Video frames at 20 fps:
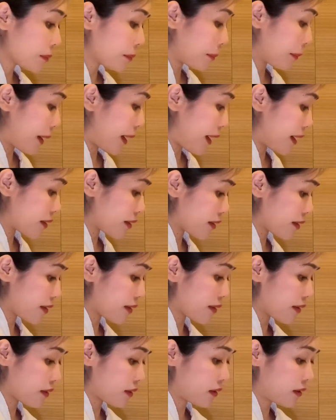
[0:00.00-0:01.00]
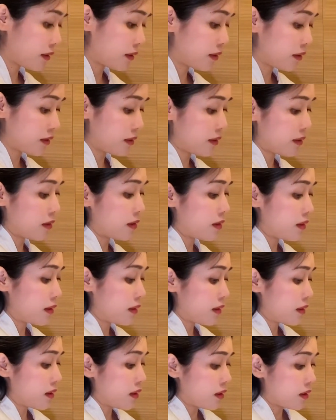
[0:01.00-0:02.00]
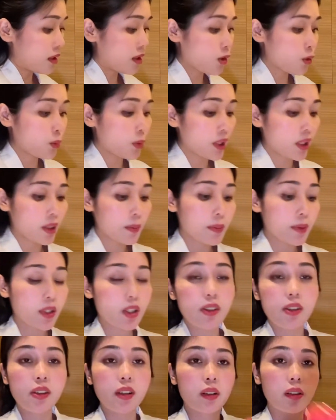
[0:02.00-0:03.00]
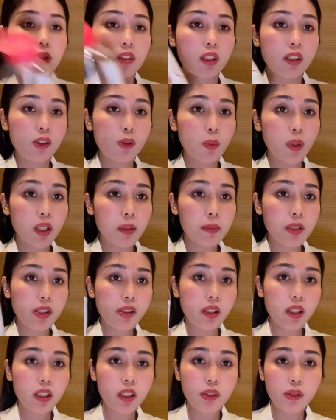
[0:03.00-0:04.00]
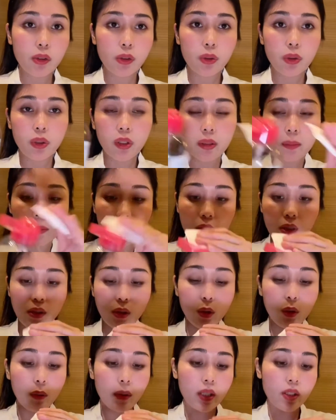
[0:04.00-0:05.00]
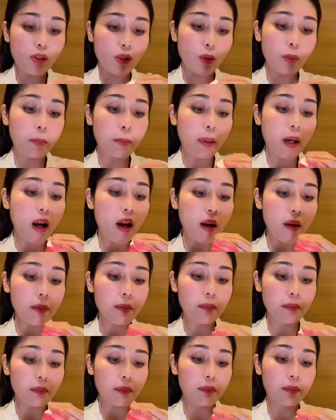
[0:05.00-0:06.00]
pads. This is what I'm just gonna do. I'm just going to pump.